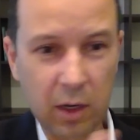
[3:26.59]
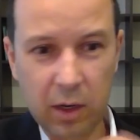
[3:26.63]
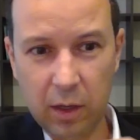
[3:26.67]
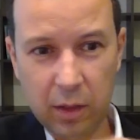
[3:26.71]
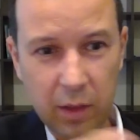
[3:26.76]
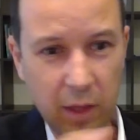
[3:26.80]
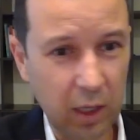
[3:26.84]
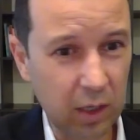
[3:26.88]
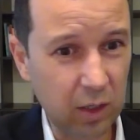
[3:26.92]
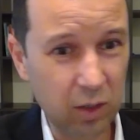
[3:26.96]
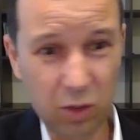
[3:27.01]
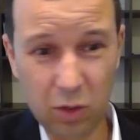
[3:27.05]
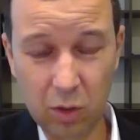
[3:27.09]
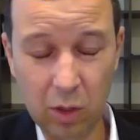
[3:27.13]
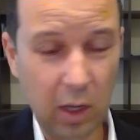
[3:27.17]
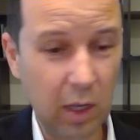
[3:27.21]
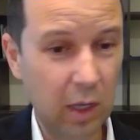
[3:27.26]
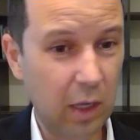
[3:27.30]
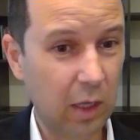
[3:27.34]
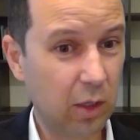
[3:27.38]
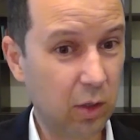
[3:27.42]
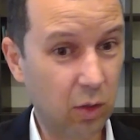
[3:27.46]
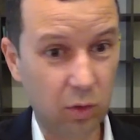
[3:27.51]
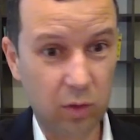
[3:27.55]
And then
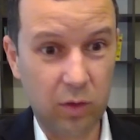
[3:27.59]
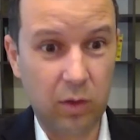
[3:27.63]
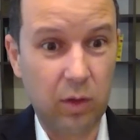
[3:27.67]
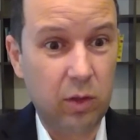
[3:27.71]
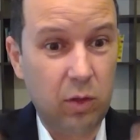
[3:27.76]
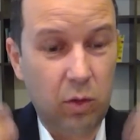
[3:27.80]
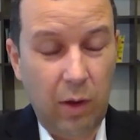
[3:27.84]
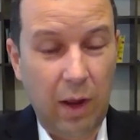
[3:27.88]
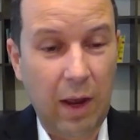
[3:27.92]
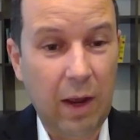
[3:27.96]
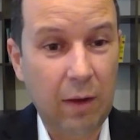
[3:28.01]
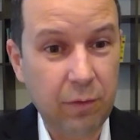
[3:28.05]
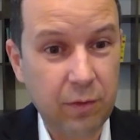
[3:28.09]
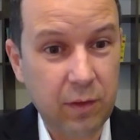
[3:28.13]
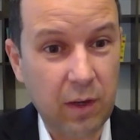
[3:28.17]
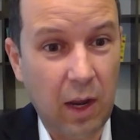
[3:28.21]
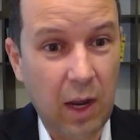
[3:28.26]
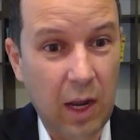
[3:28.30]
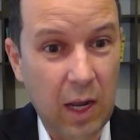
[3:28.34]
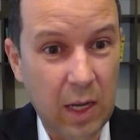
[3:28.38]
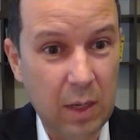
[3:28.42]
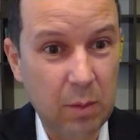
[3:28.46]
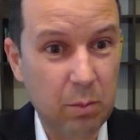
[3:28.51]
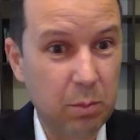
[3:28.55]
you have
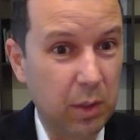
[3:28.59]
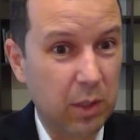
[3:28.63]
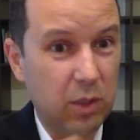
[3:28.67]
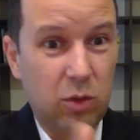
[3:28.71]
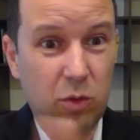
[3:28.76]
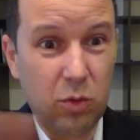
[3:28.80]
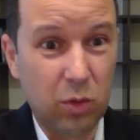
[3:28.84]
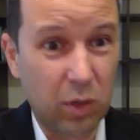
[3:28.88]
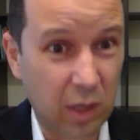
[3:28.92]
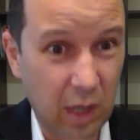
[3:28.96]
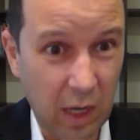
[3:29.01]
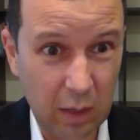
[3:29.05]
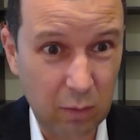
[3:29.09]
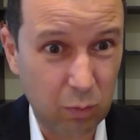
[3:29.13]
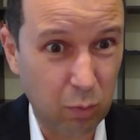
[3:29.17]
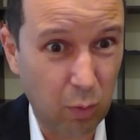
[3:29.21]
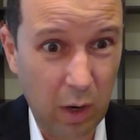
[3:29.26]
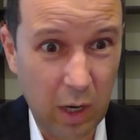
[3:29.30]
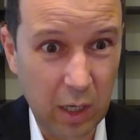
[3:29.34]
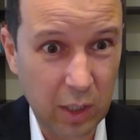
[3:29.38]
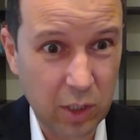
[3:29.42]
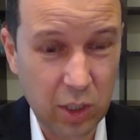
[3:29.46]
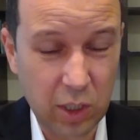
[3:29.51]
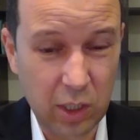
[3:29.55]
time, but you're not
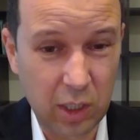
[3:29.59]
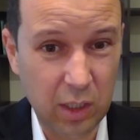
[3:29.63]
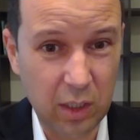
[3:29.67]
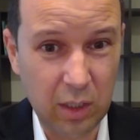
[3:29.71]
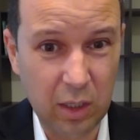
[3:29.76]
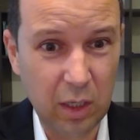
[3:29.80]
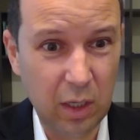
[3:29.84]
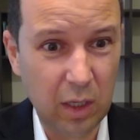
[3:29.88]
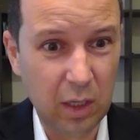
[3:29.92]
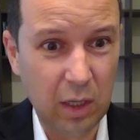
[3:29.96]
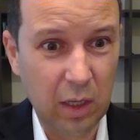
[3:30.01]
watching